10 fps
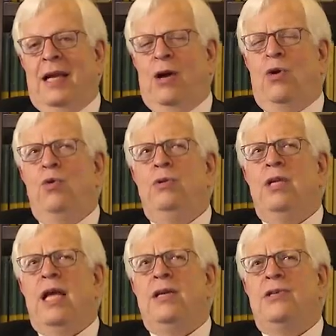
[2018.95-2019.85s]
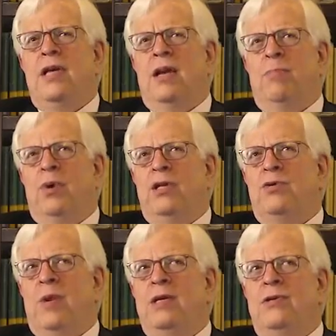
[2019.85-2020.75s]
Now, who today
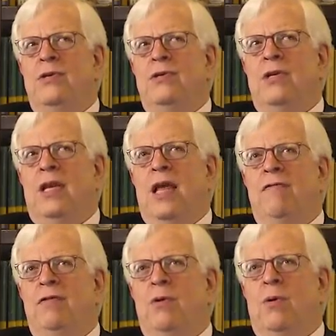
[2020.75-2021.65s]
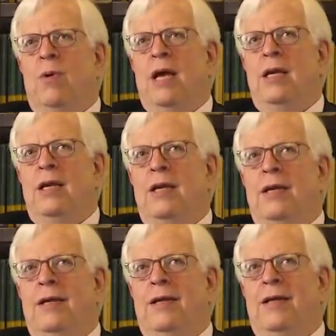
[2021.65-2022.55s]
celebrates races, left or right?
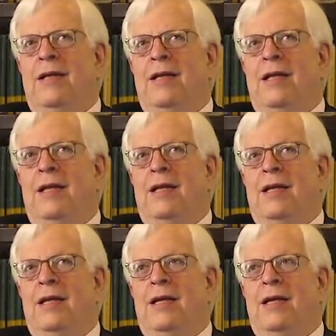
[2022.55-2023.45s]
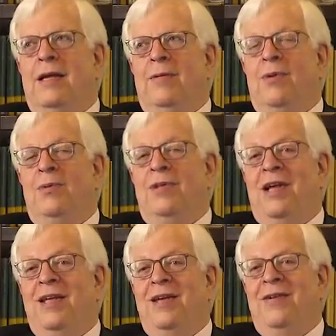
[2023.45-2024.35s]
I won't
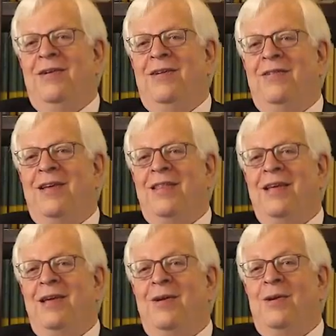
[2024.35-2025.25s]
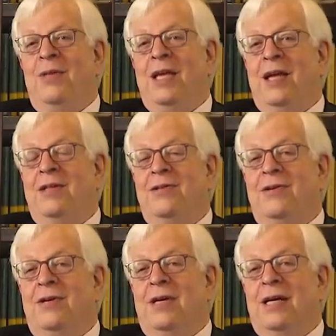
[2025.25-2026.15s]
tell you because I think you know the answer.